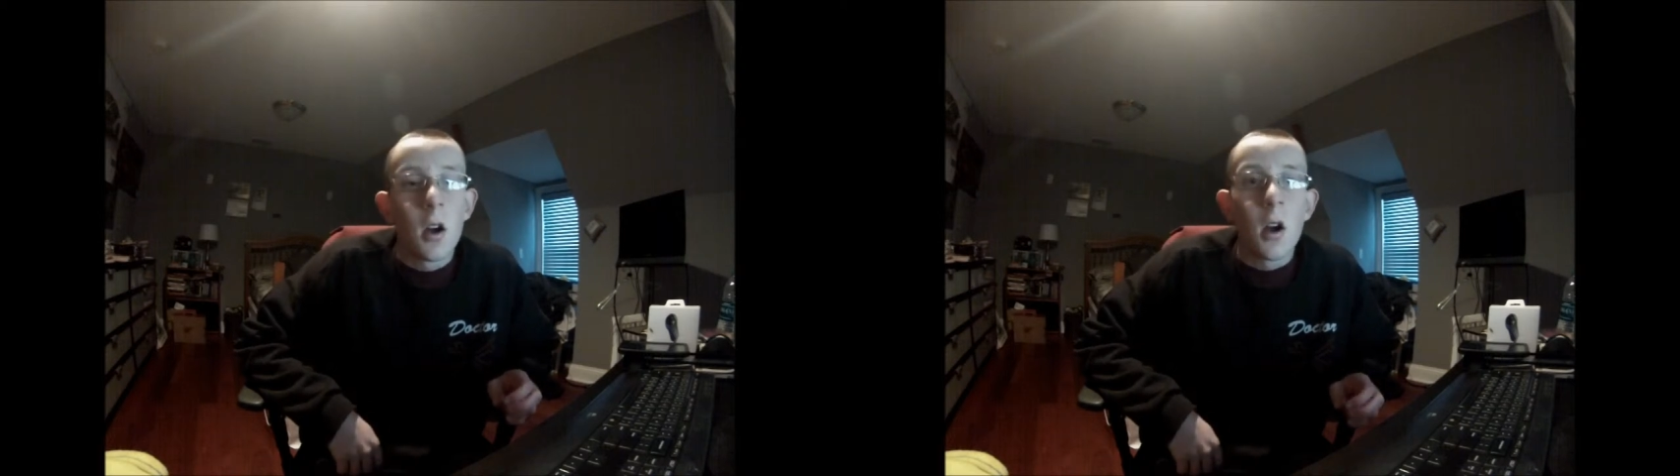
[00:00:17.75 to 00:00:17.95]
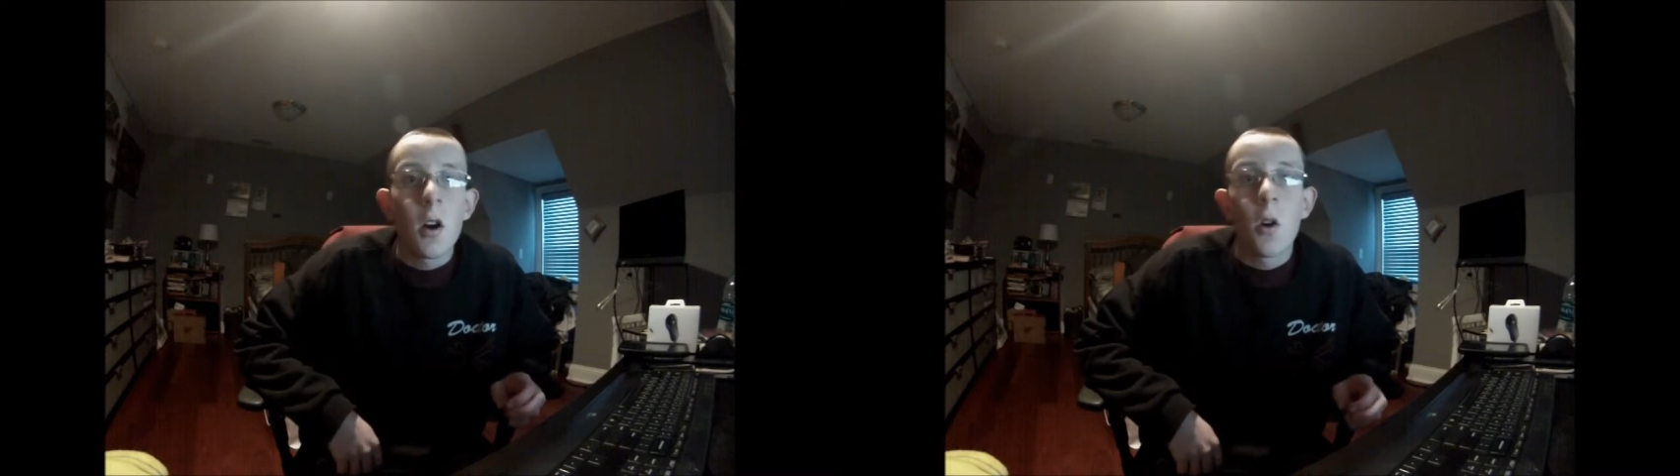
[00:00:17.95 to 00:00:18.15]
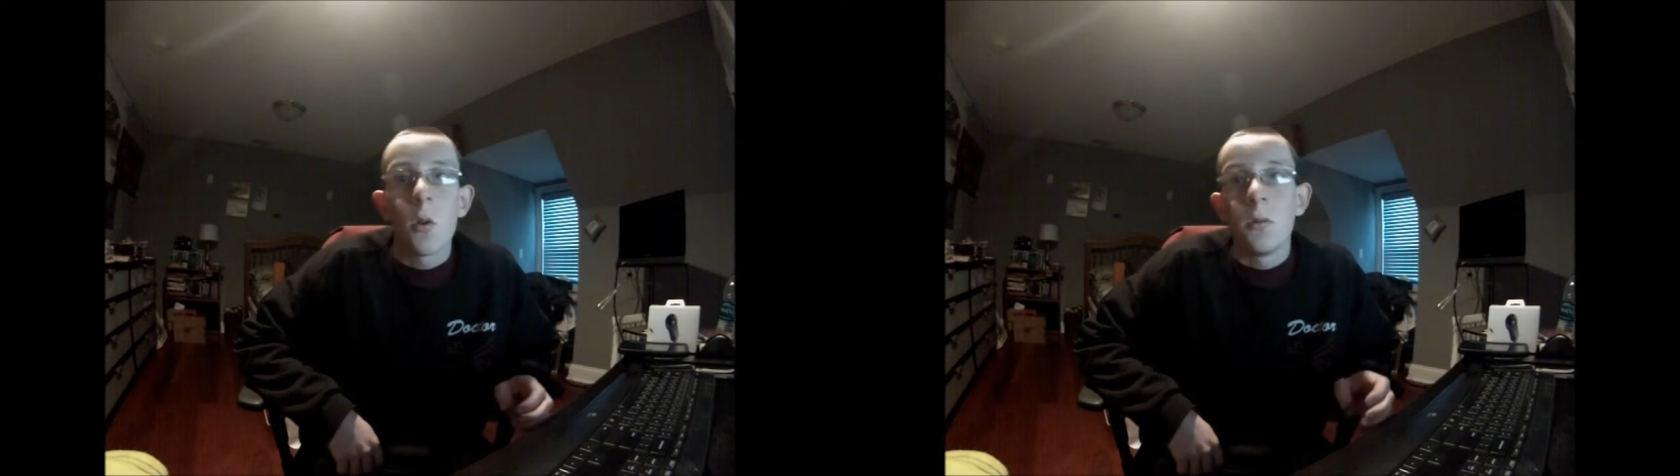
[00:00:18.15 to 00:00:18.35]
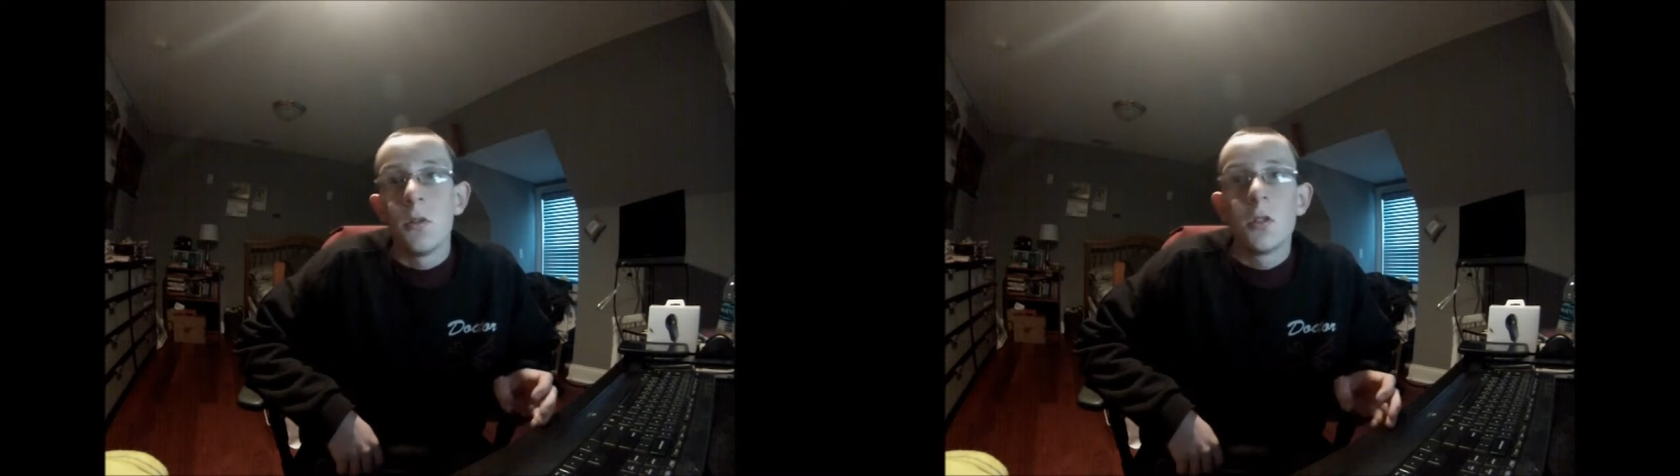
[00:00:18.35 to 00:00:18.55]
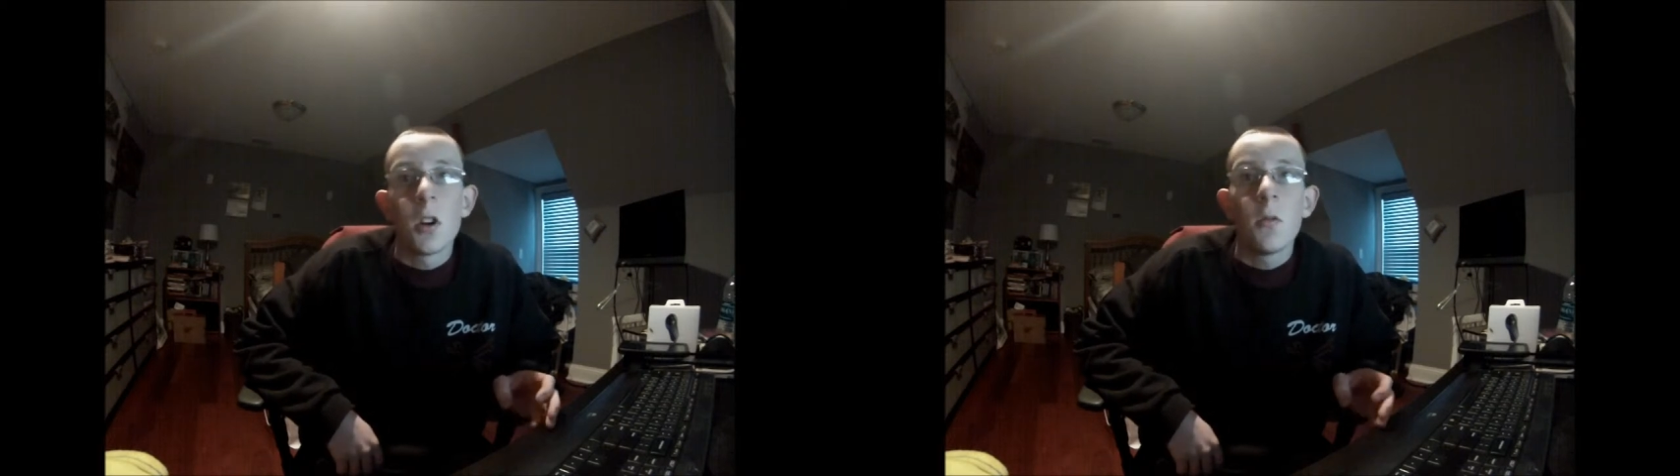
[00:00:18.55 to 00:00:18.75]
oh,
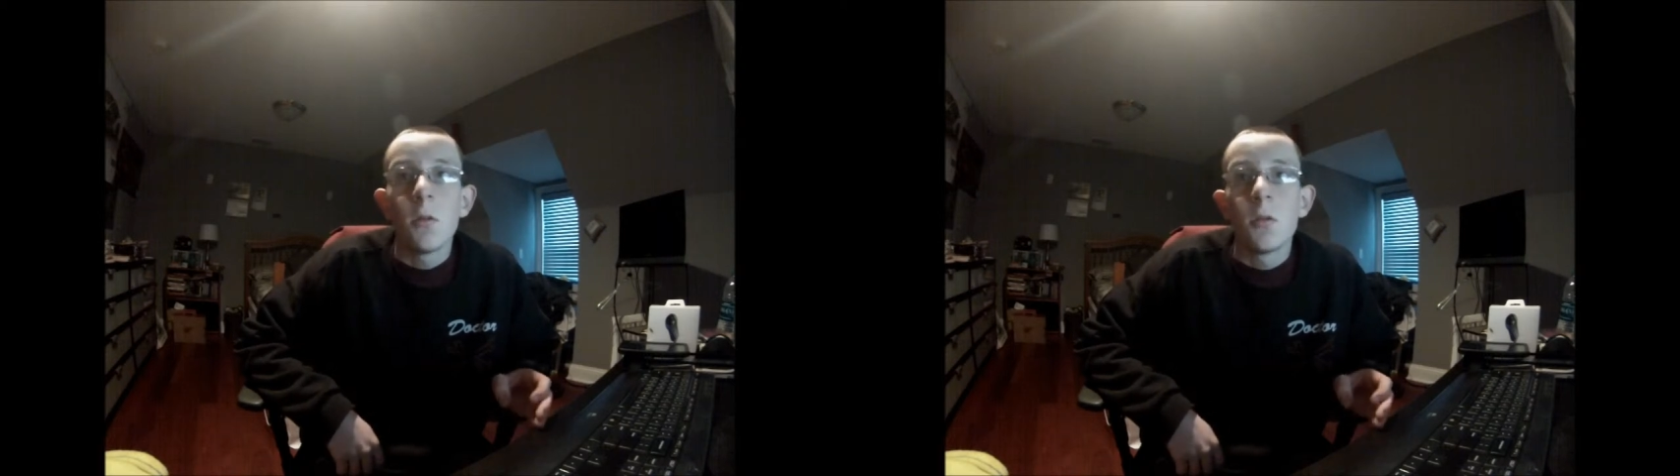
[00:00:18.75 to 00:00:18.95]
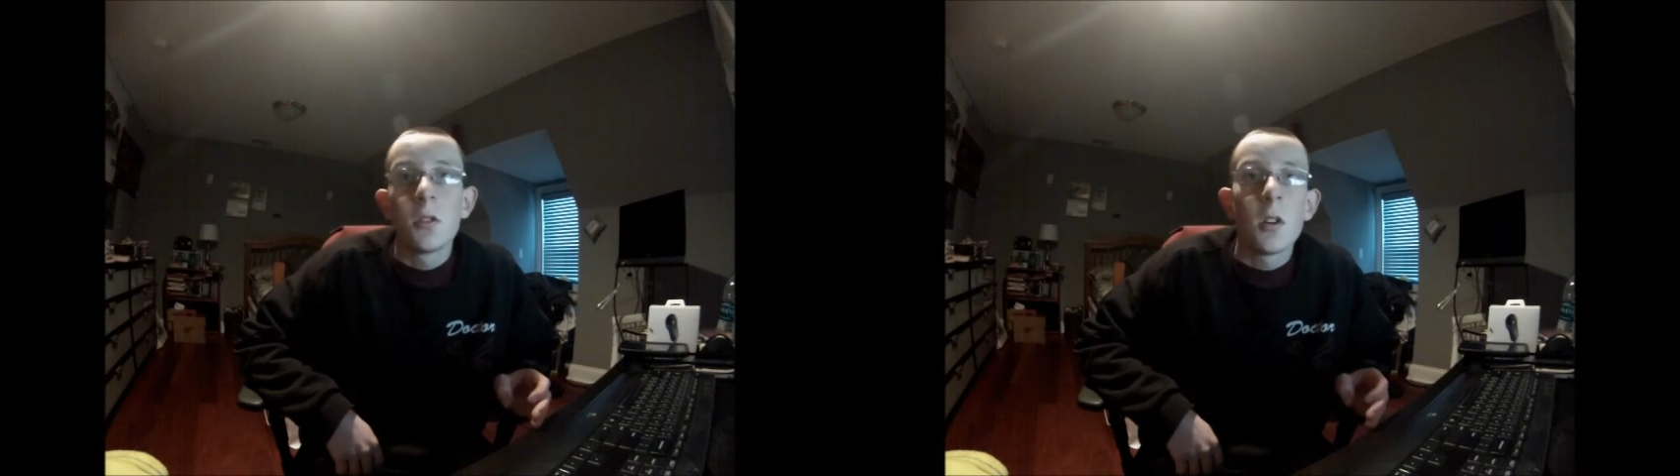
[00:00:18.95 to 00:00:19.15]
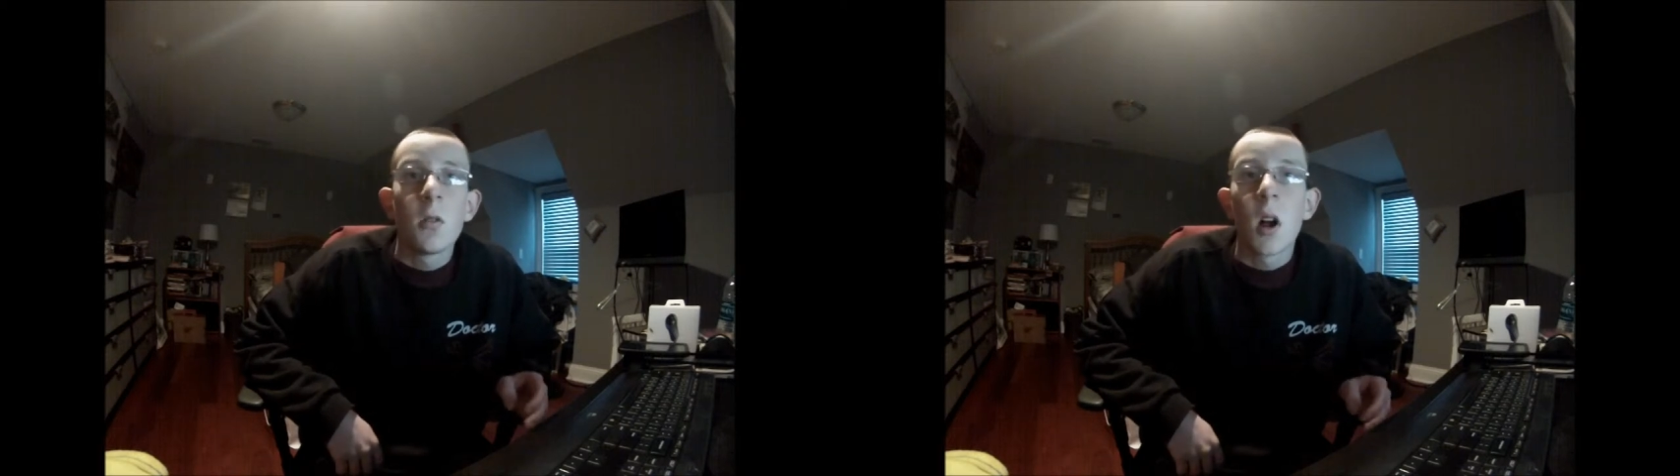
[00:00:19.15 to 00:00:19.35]
so-and-so